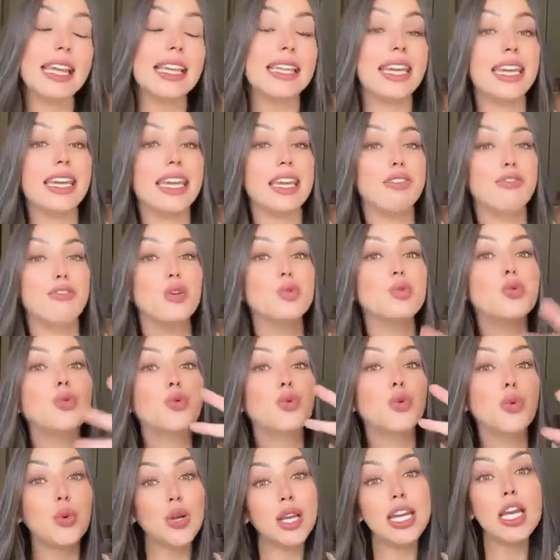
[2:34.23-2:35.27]
They give you
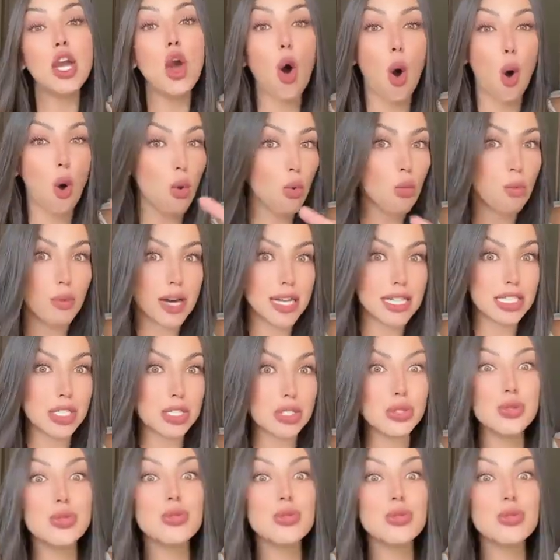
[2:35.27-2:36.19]
3 whole months